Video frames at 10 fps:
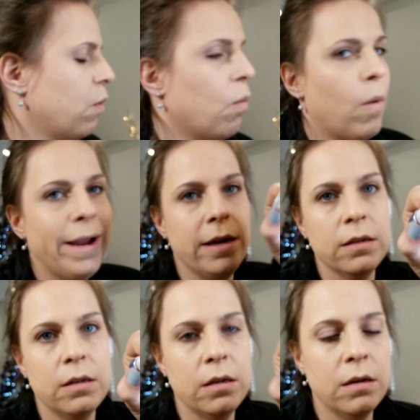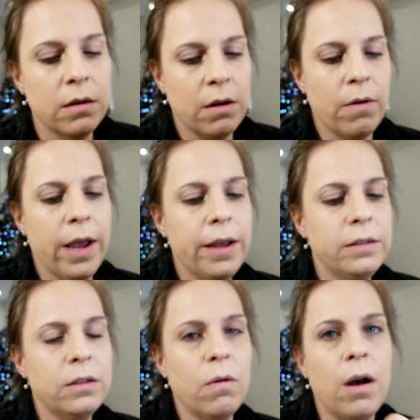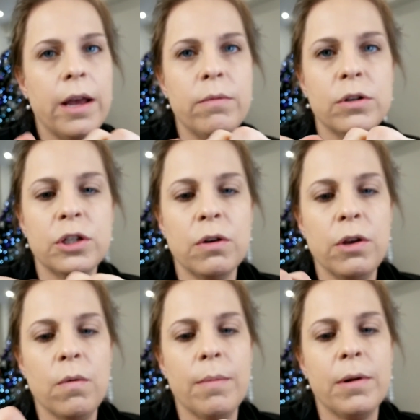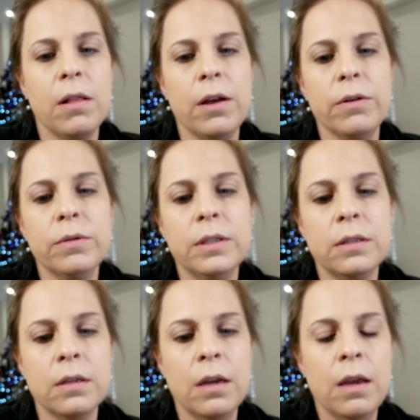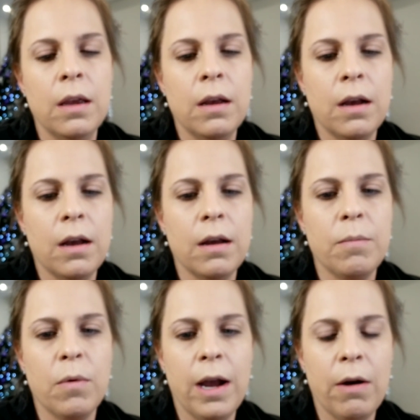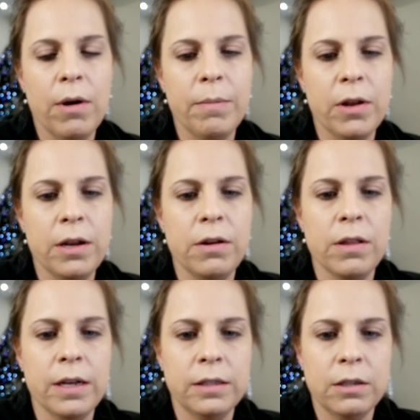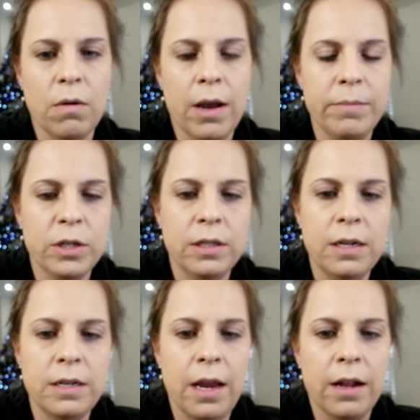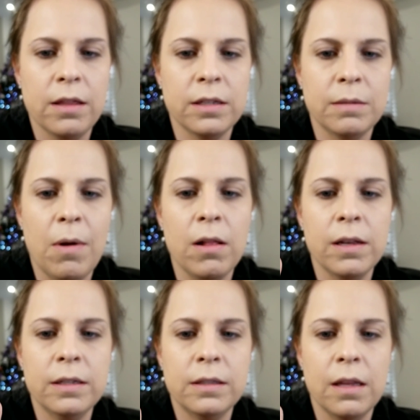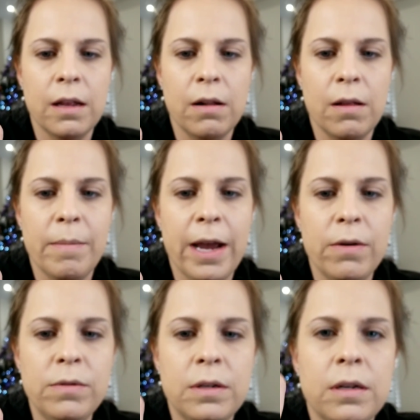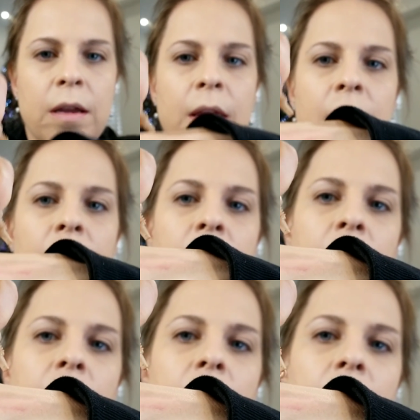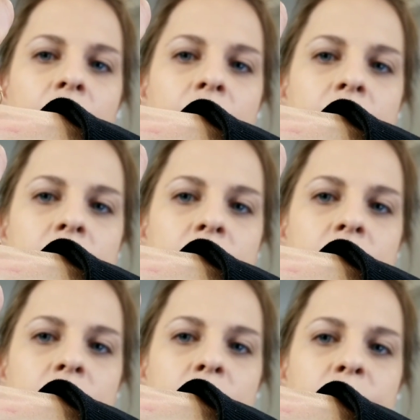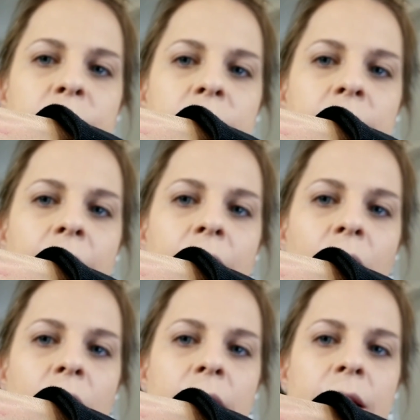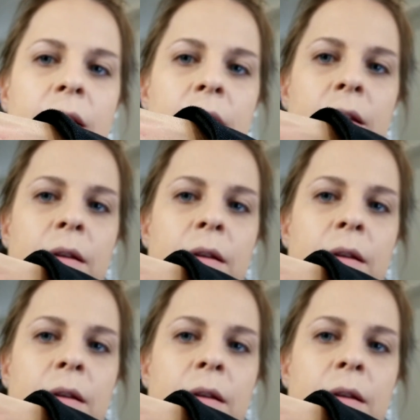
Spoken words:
white. Okay, so I will show you up close how I'm gonna do this. So I'm just gonna take the smallest little amount and put that on